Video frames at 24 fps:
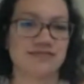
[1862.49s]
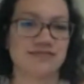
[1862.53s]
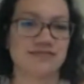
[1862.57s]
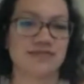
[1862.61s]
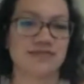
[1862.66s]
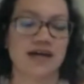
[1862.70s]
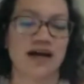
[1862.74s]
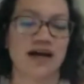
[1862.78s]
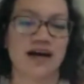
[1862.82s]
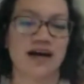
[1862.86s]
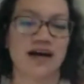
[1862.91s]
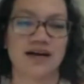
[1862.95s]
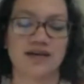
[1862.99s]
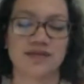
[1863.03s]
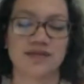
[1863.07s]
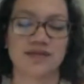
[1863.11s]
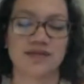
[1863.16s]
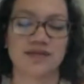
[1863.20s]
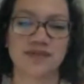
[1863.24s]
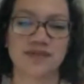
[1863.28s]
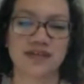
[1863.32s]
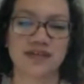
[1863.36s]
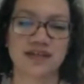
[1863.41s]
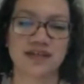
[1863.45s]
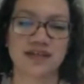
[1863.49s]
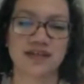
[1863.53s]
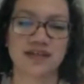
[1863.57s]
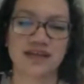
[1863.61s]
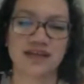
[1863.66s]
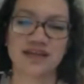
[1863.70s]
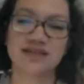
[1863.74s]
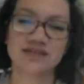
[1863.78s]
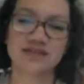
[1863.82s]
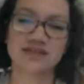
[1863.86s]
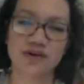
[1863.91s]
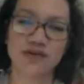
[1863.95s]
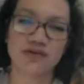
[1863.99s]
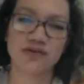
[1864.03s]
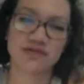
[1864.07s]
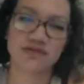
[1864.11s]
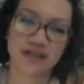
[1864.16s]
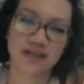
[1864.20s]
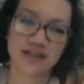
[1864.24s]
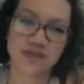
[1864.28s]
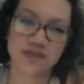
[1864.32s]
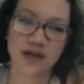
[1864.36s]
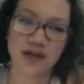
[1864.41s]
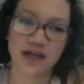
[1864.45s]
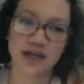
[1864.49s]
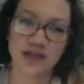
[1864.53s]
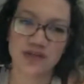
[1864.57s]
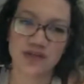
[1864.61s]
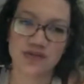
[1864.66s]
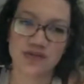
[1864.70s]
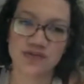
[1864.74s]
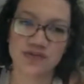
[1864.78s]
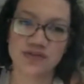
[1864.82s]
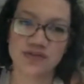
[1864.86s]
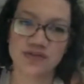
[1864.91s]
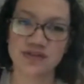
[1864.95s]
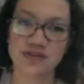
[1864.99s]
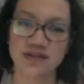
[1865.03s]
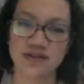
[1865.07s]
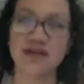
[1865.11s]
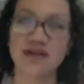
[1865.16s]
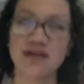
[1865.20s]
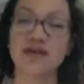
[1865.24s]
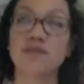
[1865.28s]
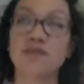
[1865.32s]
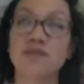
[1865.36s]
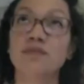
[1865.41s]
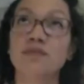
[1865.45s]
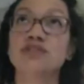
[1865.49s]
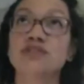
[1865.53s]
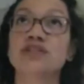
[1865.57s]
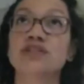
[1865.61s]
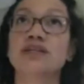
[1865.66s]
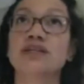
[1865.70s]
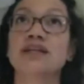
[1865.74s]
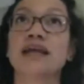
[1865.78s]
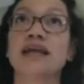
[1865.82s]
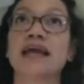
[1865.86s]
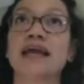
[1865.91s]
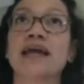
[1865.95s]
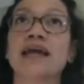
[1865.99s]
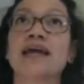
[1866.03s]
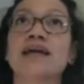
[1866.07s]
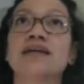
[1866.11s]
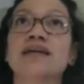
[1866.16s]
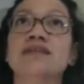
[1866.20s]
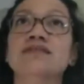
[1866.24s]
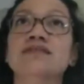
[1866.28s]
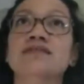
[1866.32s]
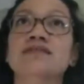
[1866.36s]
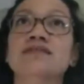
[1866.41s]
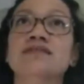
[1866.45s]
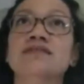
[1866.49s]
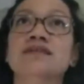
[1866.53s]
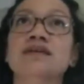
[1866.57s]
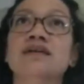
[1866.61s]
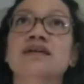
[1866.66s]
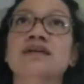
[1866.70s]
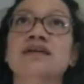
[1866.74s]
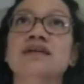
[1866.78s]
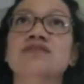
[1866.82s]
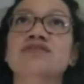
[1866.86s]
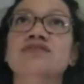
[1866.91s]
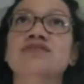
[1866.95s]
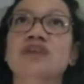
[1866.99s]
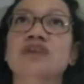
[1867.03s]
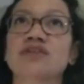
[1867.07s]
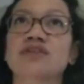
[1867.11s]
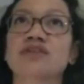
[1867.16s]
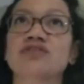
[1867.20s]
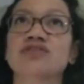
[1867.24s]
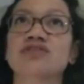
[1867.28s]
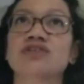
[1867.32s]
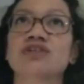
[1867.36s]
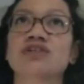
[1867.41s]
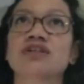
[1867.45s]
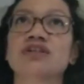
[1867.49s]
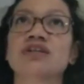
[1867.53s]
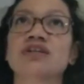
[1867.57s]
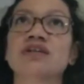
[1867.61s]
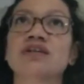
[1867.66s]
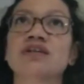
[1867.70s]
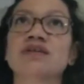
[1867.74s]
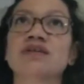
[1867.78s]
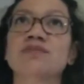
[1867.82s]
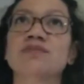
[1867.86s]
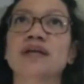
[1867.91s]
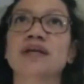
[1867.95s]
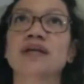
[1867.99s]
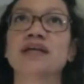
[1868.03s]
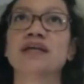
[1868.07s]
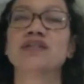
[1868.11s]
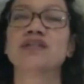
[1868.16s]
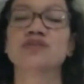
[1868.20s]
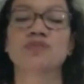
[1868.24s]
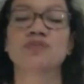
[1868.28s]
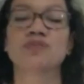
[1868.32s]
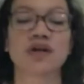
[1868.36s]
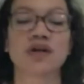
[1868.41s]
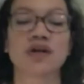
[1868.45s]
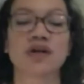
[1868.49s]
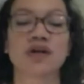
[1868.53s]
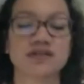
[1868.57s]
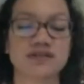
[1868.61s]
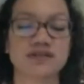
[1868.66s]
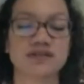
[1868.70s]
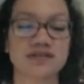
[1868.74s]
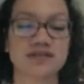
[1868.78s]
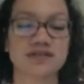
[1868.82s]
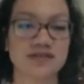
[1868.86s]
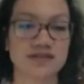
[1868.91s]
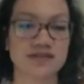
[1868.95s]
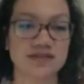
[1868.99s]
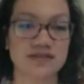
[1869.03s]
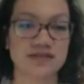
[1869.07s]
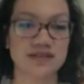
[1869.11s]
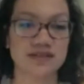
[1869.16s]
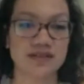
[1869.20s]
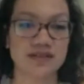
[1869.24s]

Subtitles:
And so that's why I use Mission and Dr. P.H. Martin's.